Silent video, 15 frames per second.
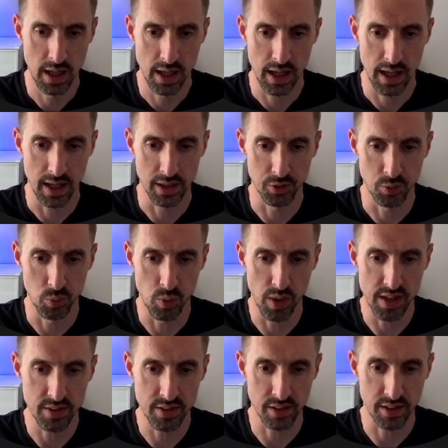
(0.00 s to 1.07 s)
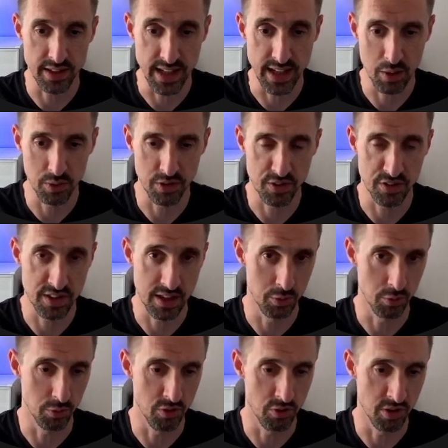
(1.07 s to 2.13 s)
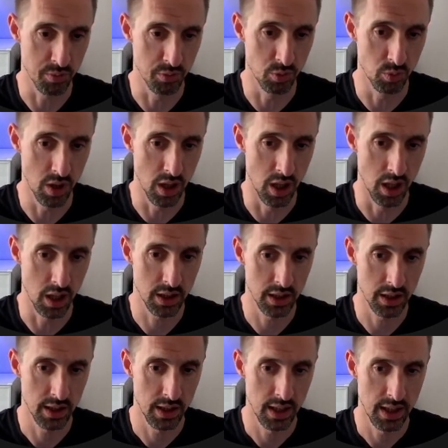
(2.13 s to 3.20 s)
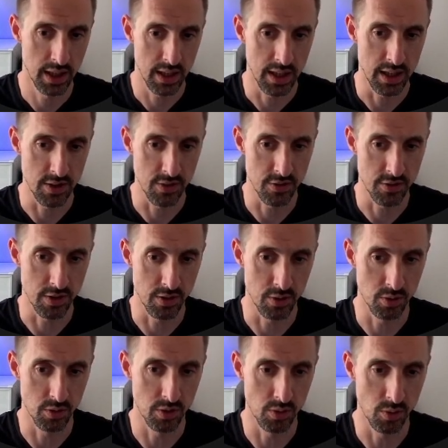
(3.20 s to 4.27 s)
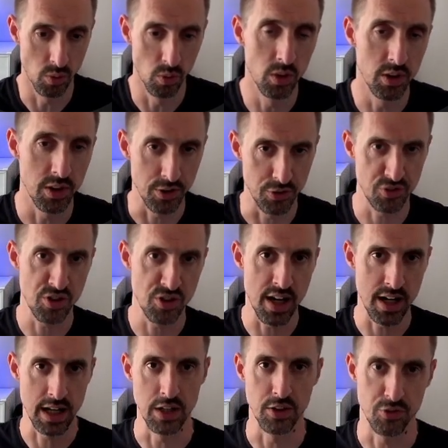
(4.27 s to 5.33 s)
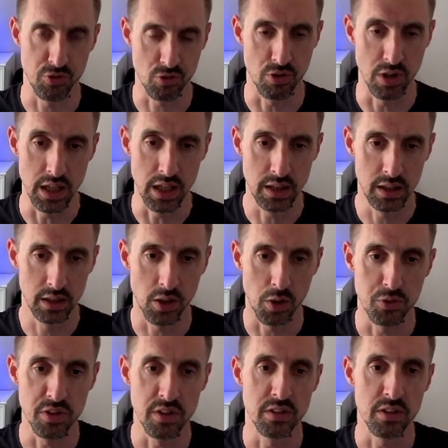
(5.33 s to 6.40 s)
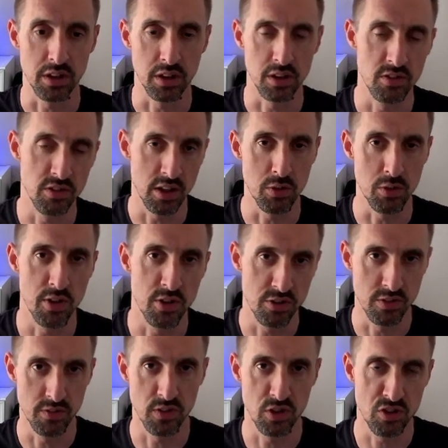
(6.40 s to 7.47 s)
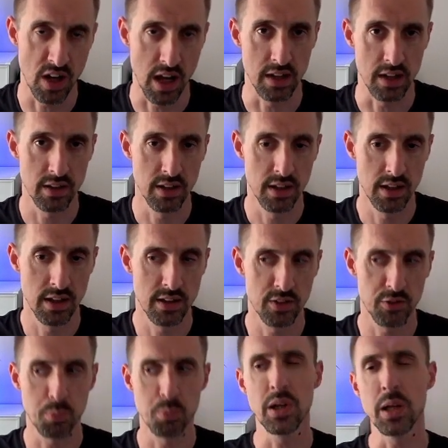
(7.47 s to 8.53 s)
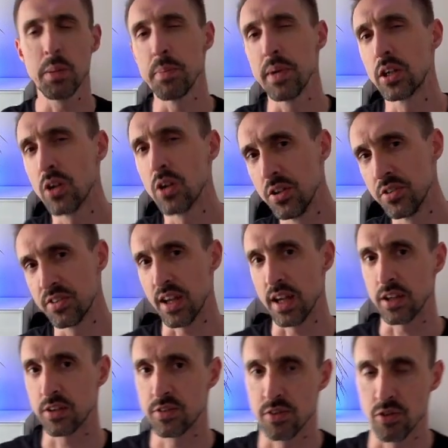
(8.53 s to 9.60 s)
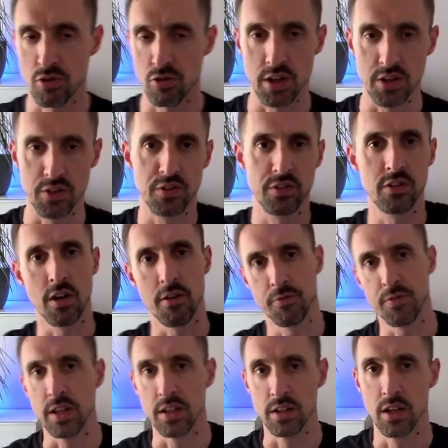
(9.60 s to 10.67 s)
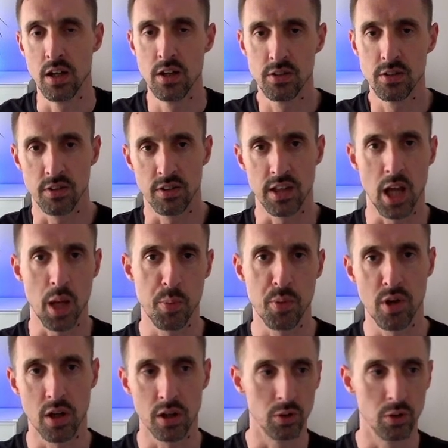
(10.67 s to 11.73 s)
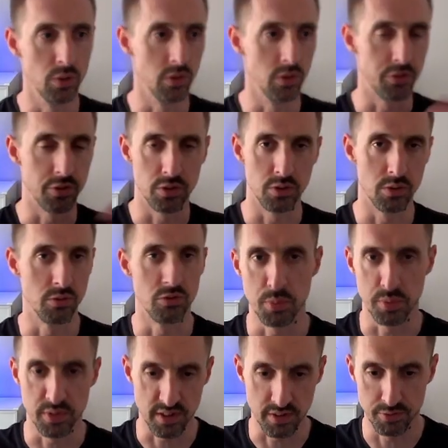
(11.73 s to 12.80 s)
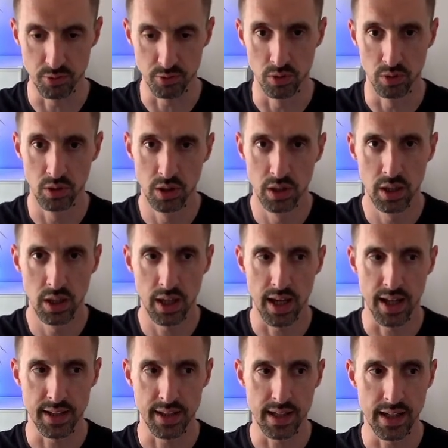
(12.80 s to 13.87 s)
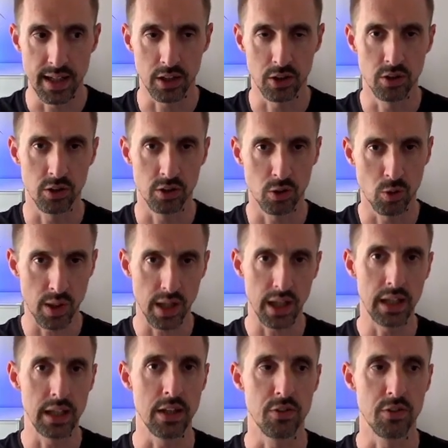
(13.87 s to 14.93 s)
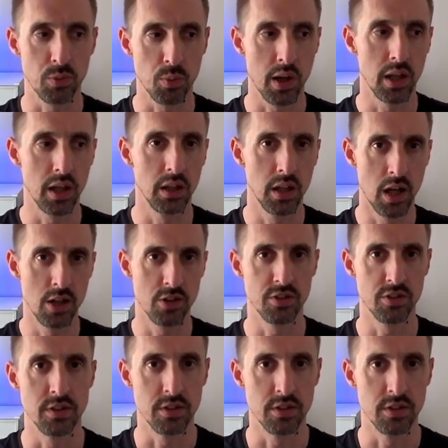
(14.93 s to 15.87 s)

And the way that I now understand AutoGen will work is that all this chat history goes into the continuation of the chat. It's a pretty big context to try and stuff in to the API call to GPT-4, and it could quickly swell larger than the